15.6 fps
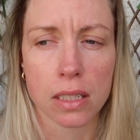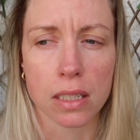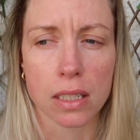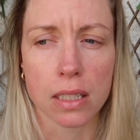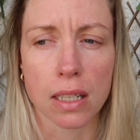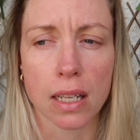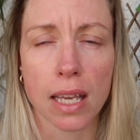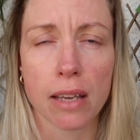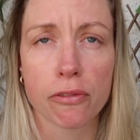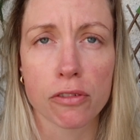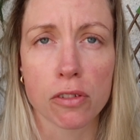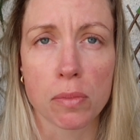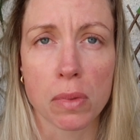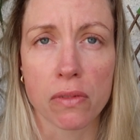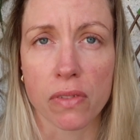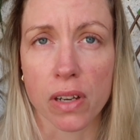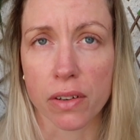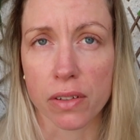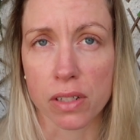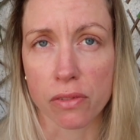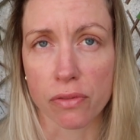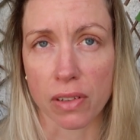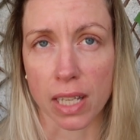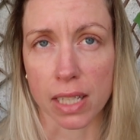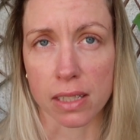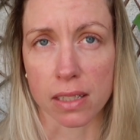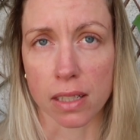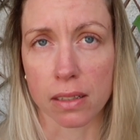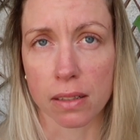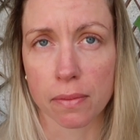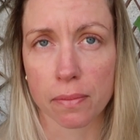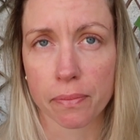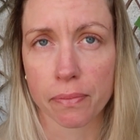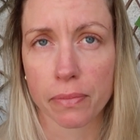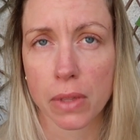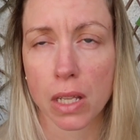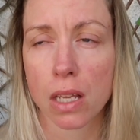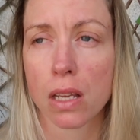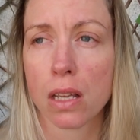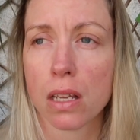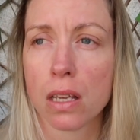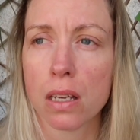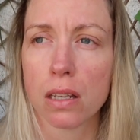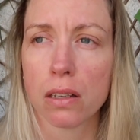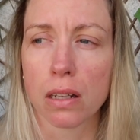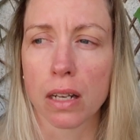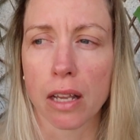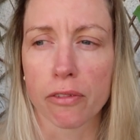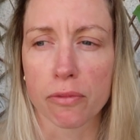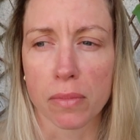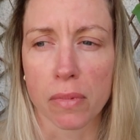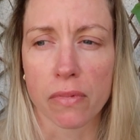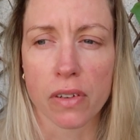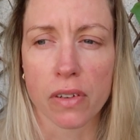it left me very deflated. That